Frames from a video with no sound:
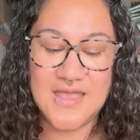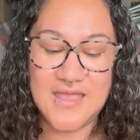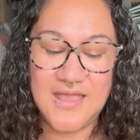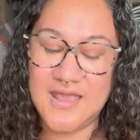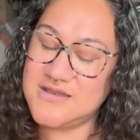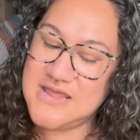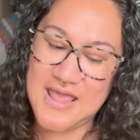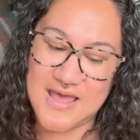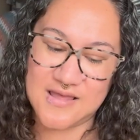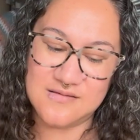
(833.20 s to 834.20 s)

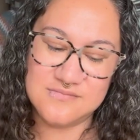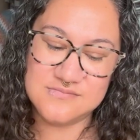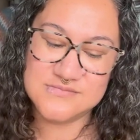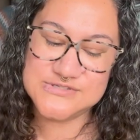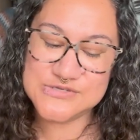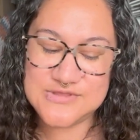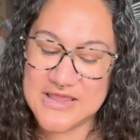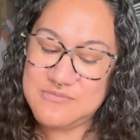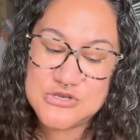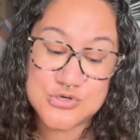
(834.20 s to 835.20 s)
yeah, so the
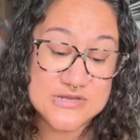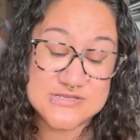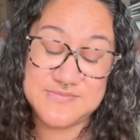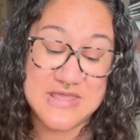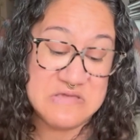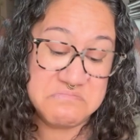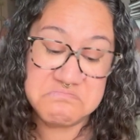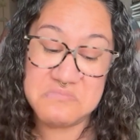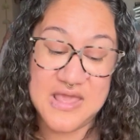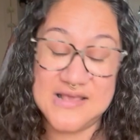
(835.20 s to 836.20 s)
imagery to me,
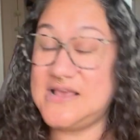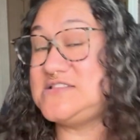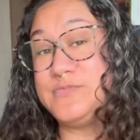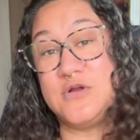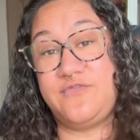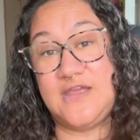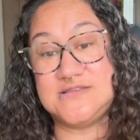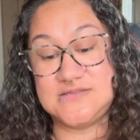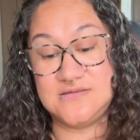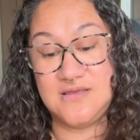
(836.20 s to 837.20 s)
it's
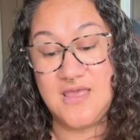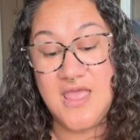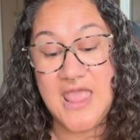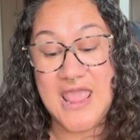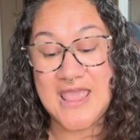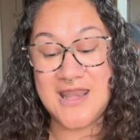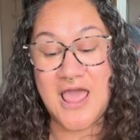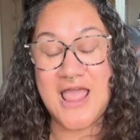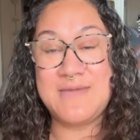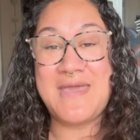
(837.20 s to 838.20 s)
perfect. And
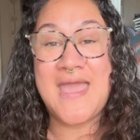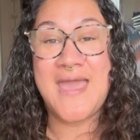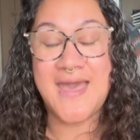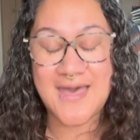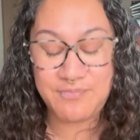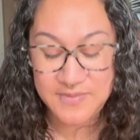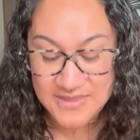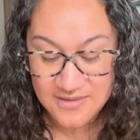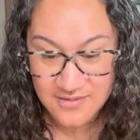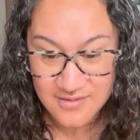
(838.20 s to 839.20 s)
I'm
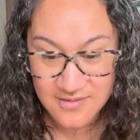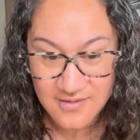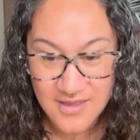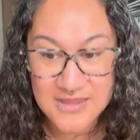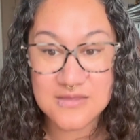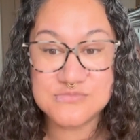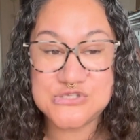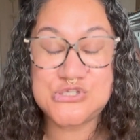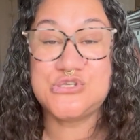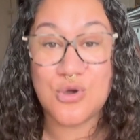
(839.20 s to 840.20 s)
happy. I am
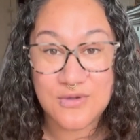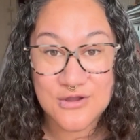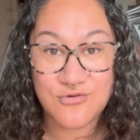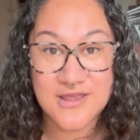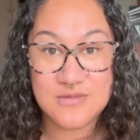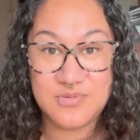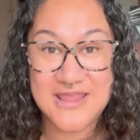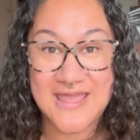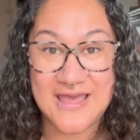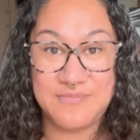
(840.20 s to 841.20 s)
so incredibly
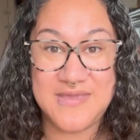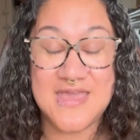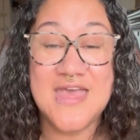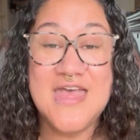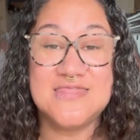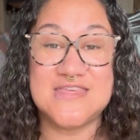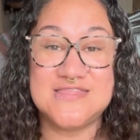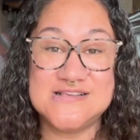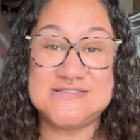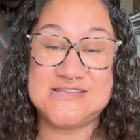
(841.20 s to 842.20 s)
happy that
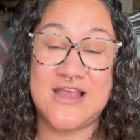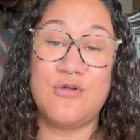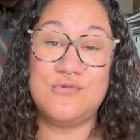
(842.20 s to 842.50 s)
this tarot